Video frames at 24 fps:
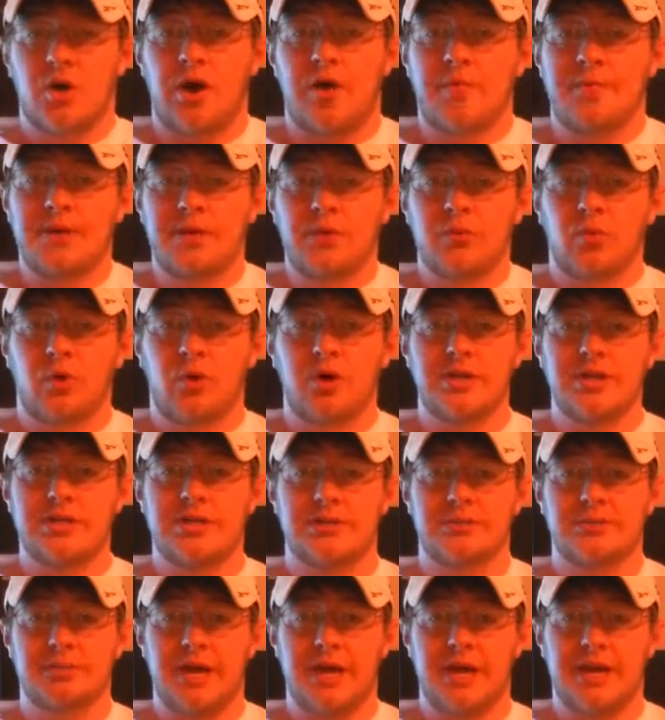I've been wanting
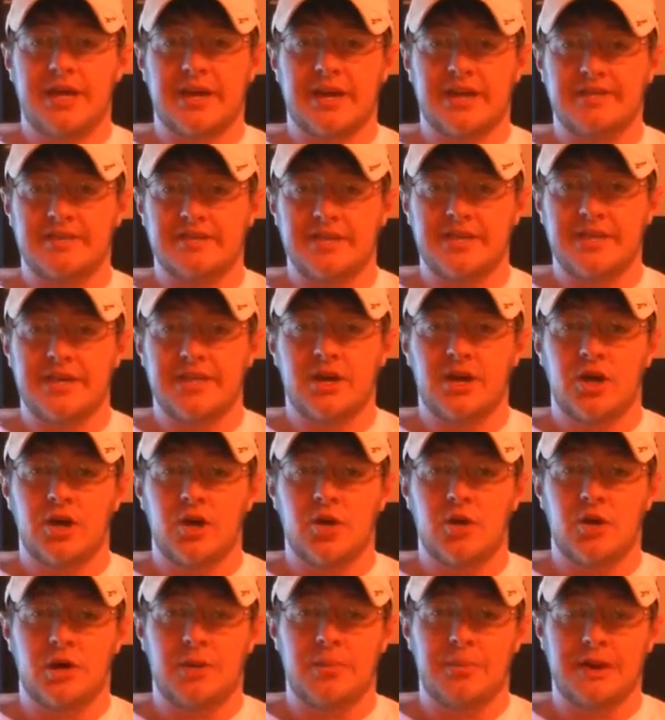to make a
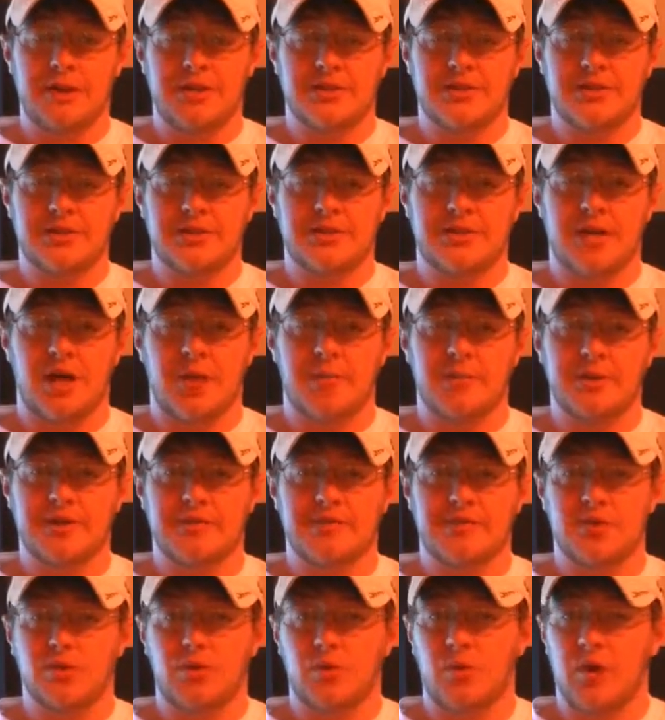video about this topic
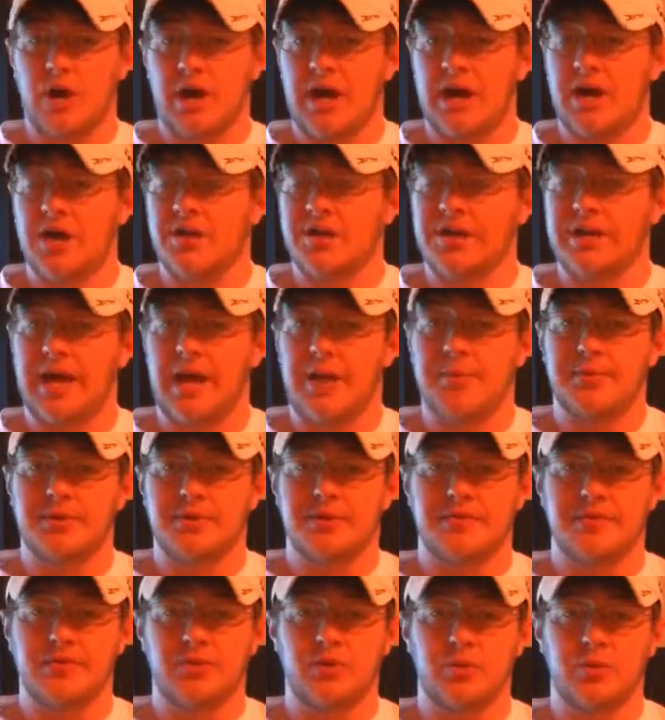for a while. It happened
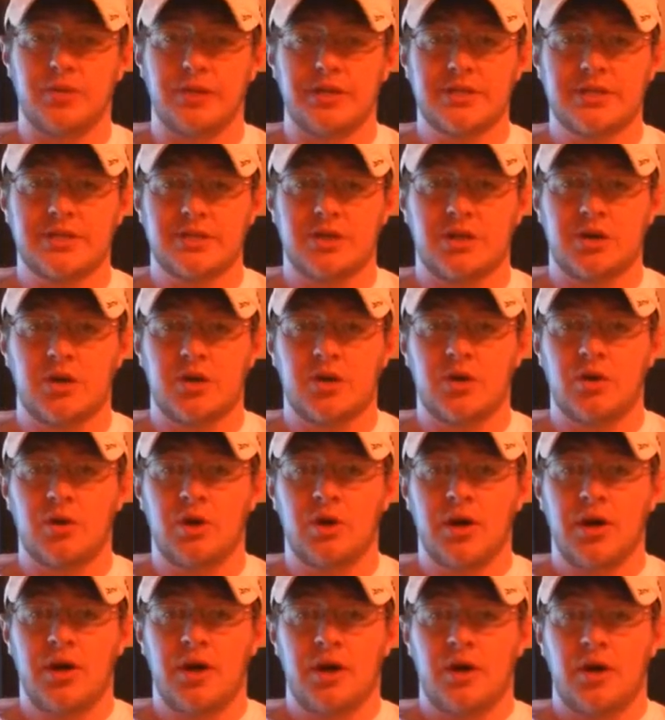a few weeks ago
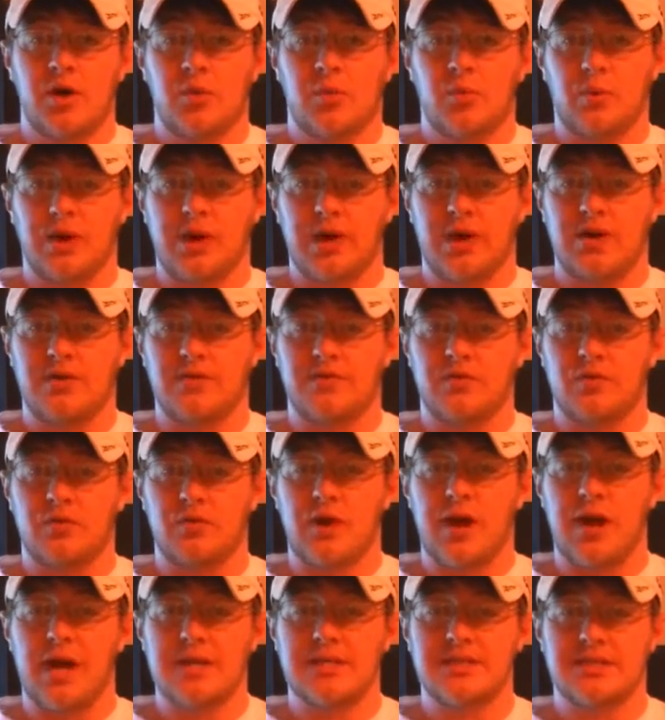where
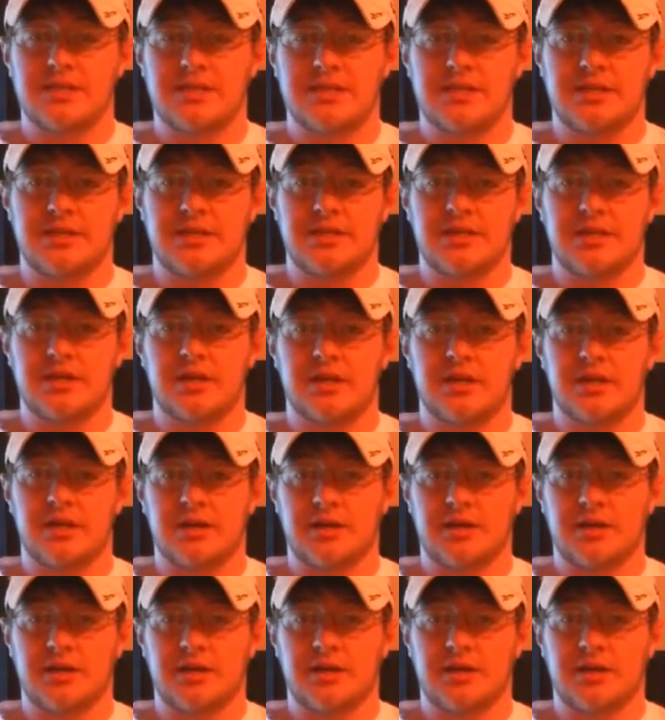Verizon